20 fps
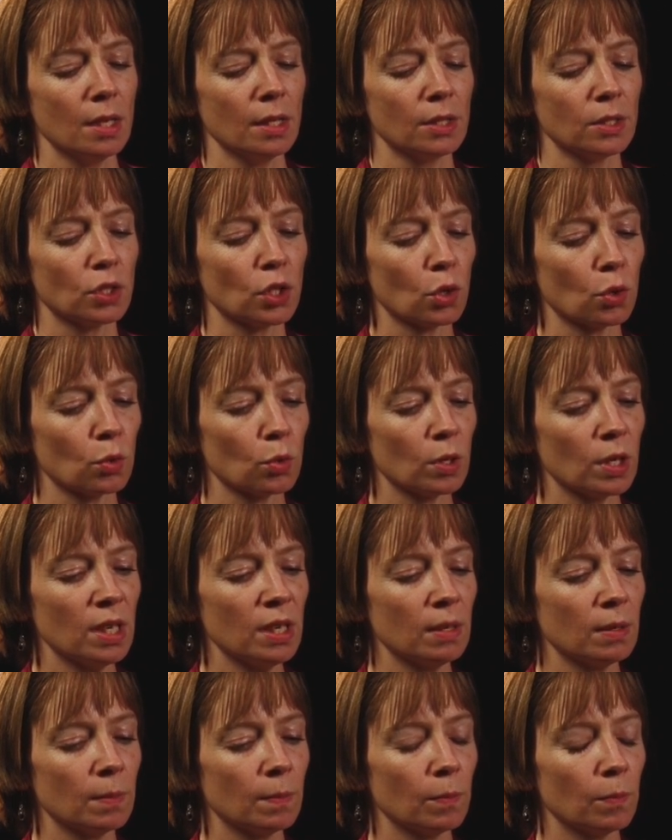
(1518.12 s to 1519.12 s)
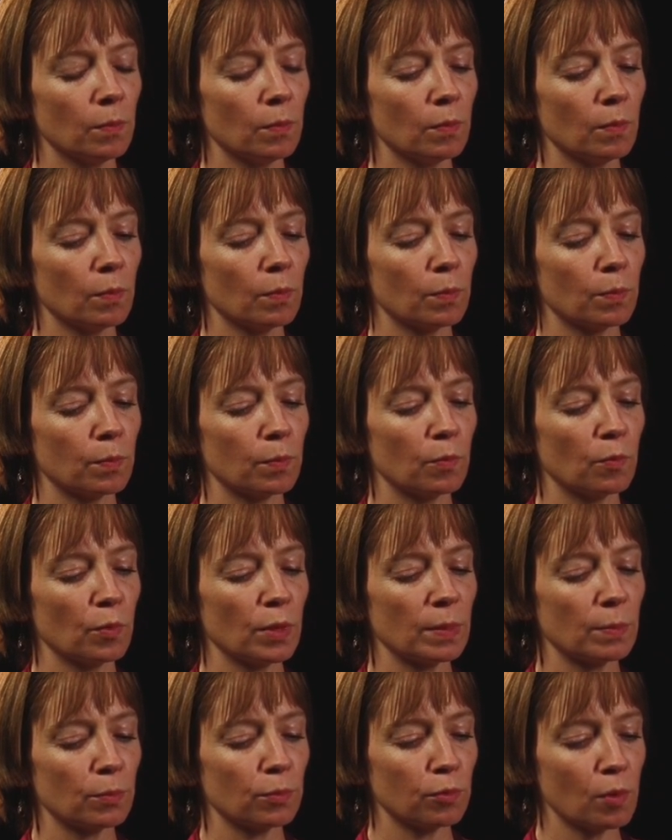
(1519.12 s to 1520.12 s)
So,
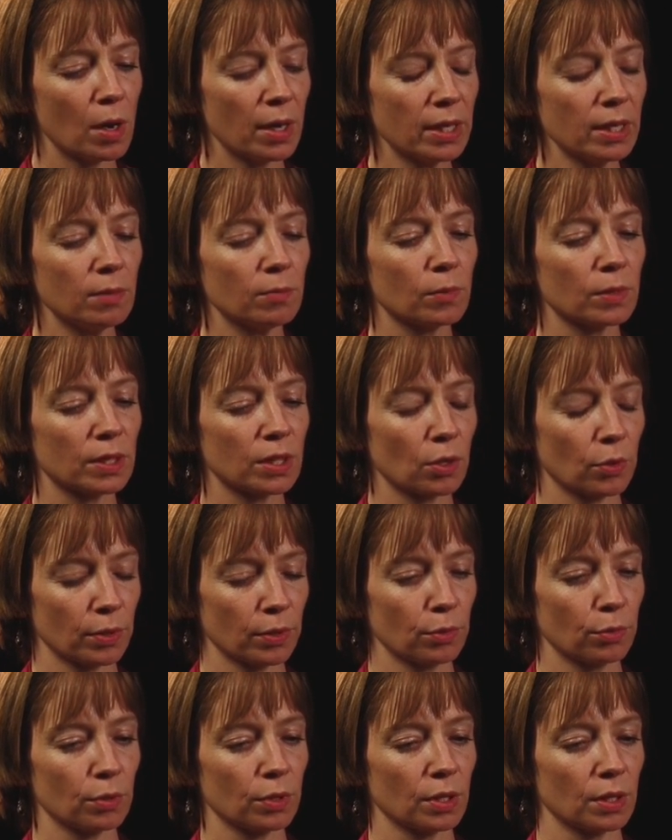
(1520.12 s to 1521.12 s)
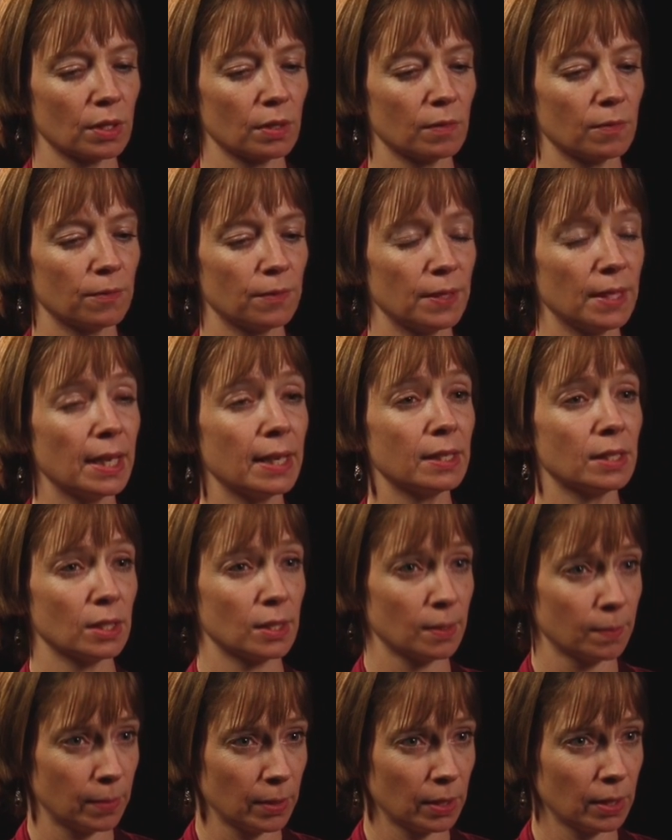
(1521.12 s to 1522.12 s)
when Brian was going through the VA
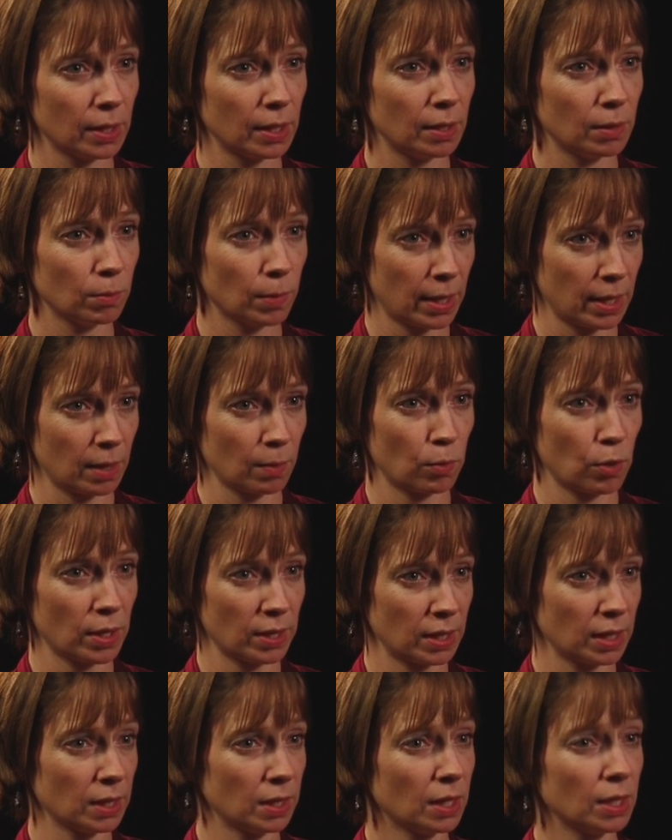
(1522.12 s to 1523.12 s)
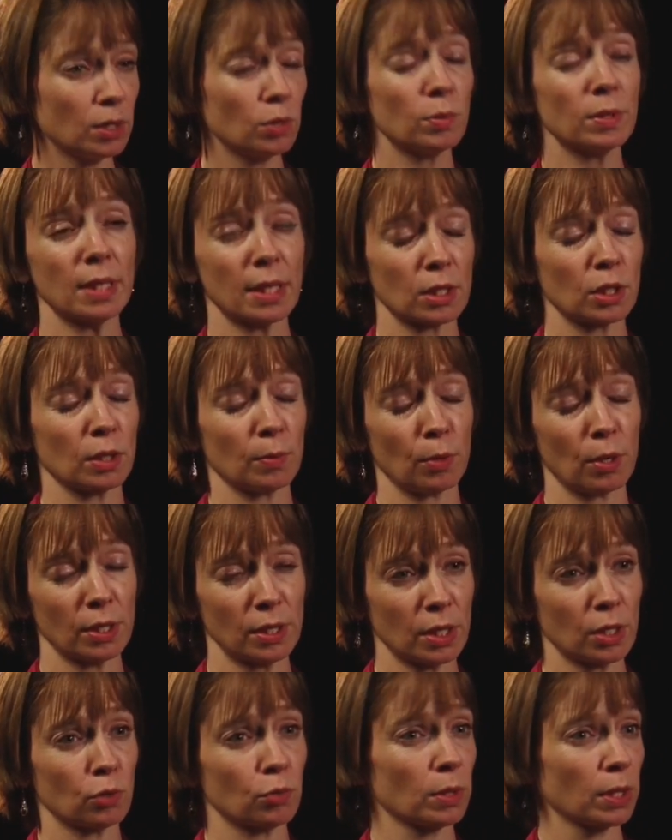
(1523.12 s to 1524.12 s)
disability rating process, his was actually
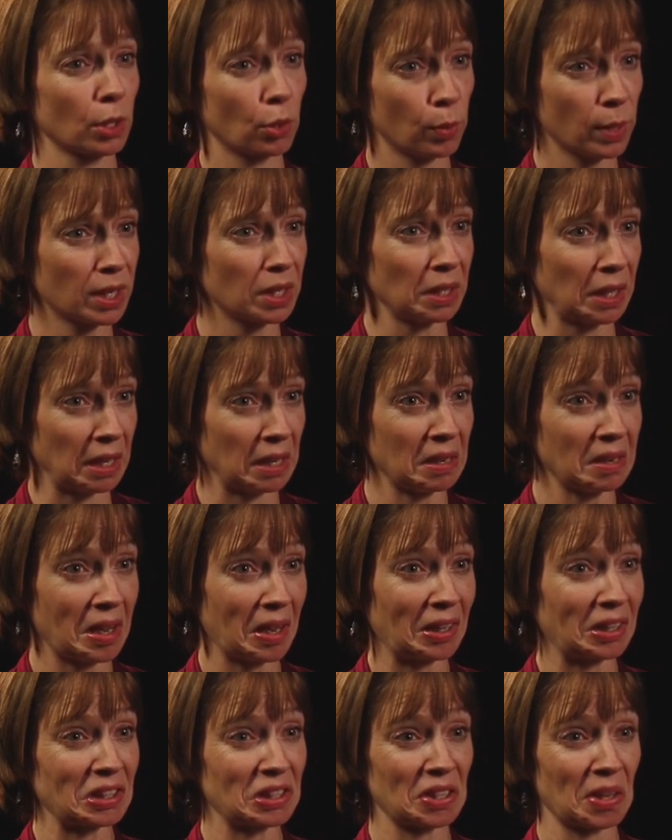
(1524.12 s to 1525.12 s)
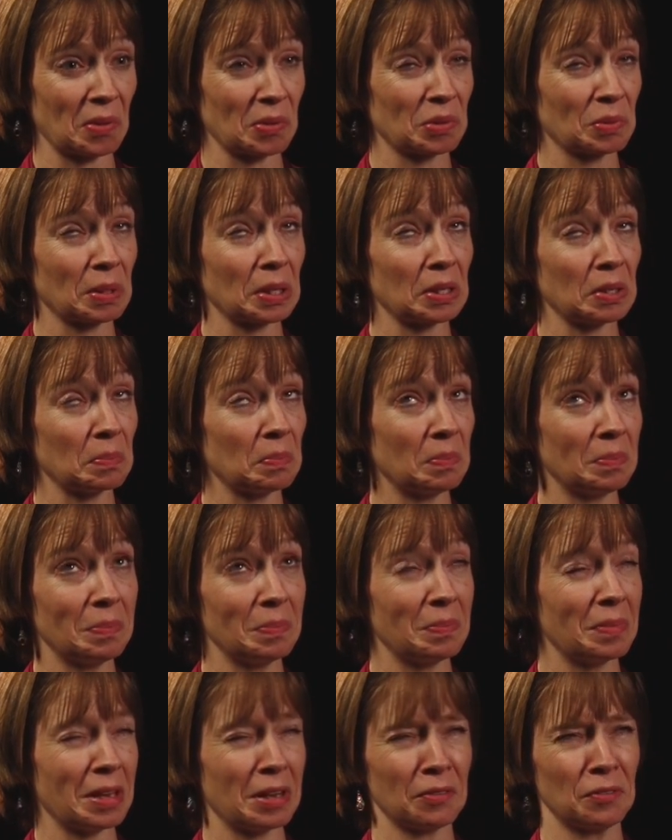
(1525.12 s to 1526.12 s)
processed really quickly. I guess that was one of the
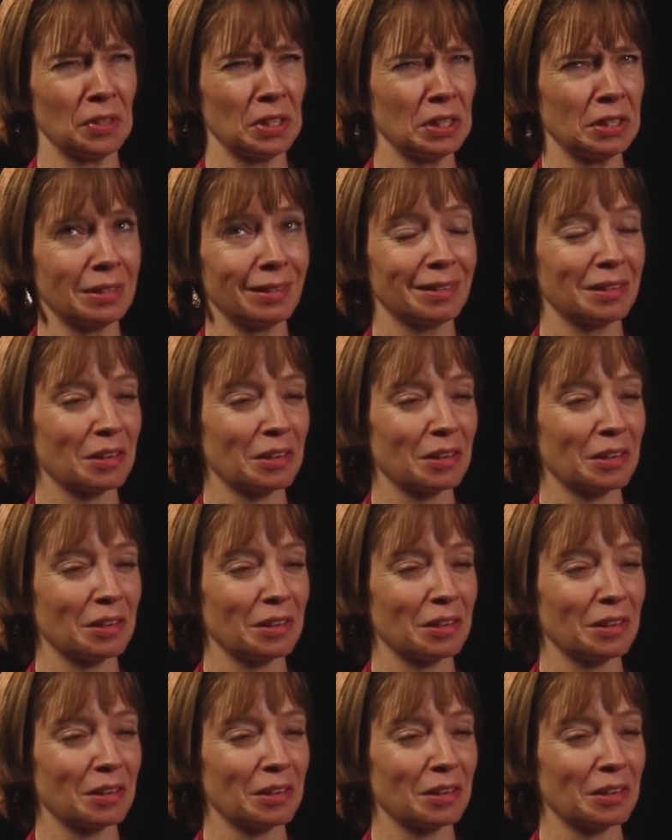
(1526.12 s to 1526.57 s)
benefits